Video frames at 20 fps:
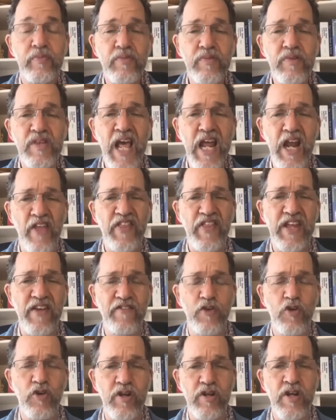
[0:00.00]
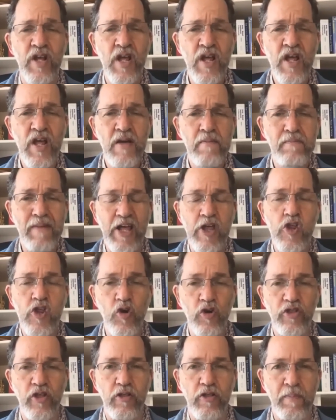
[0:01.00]
And I think if you can make
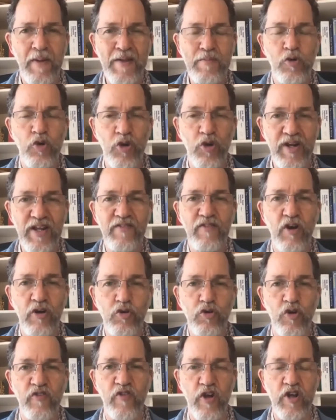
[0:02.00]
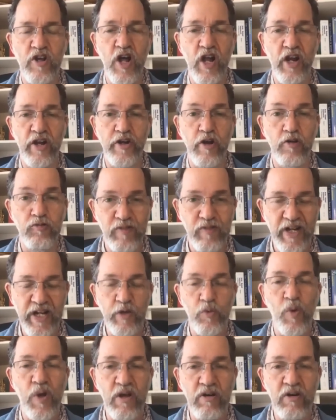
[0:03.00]
sure that the people who live on Norfolk Island are
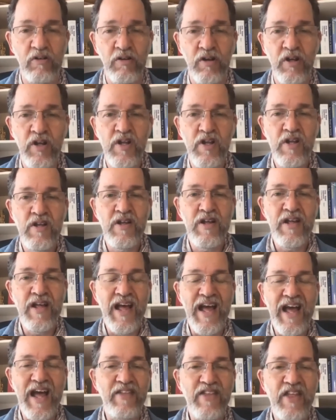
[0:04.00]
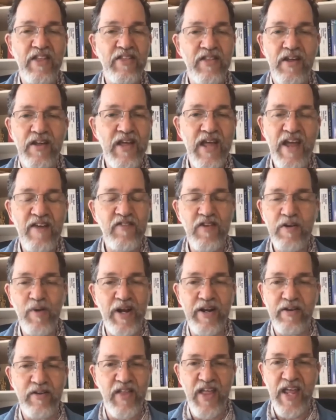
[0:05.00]
really well, and then
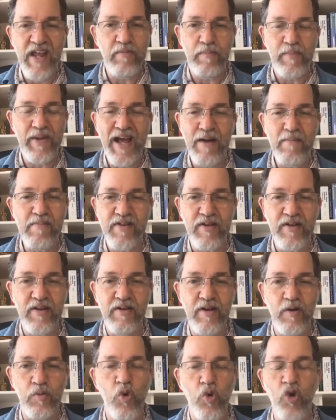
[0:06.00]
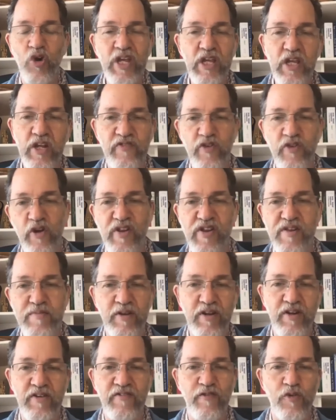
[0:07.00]
everyone there becomes a walking
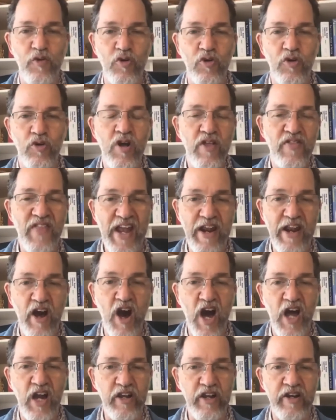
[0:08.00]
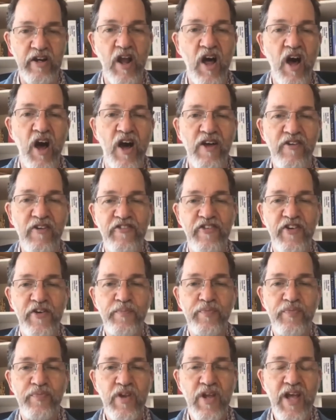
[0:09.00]
advertisement for that island life,
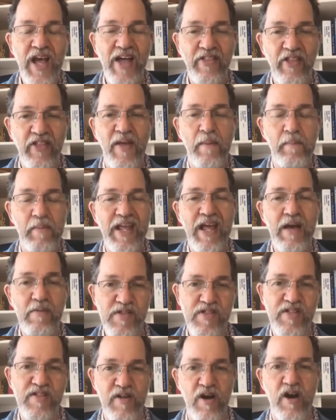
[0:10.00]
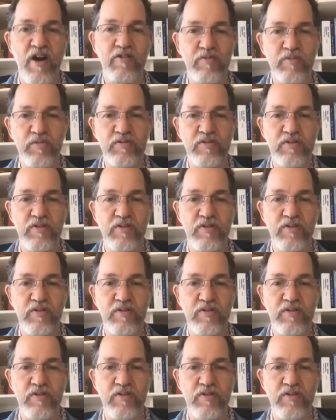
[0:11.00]
and then that becomes desirable.